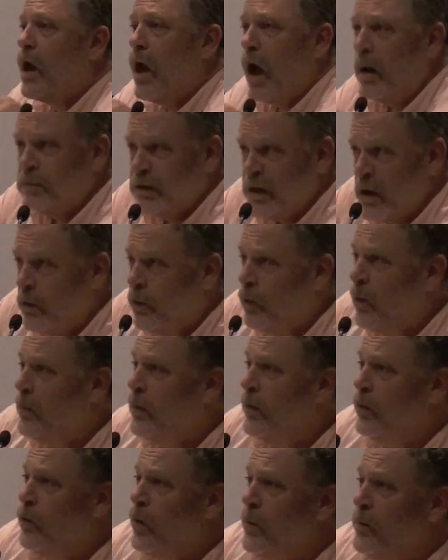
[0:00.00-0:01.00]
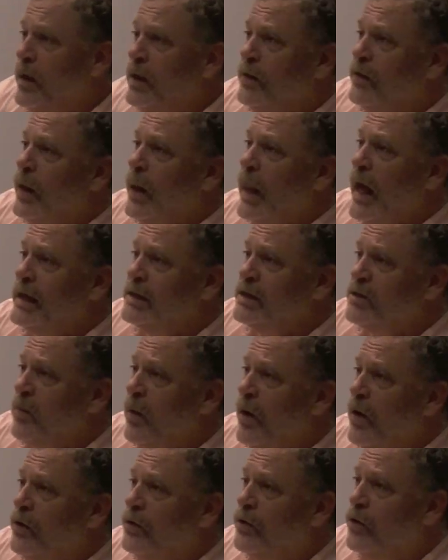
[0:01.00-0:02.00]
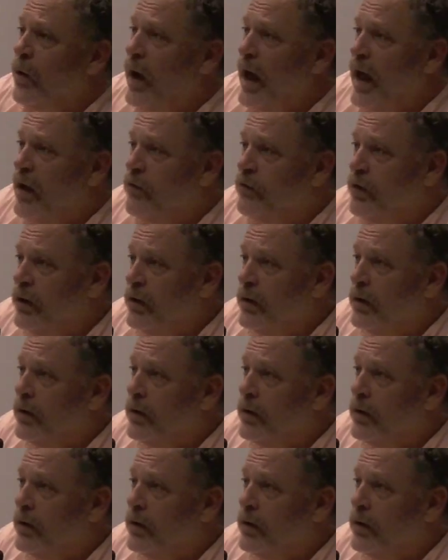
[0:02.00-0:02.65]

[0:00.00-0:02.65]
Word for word: I'm sorry, repeat, repeat the last part. Do I have it?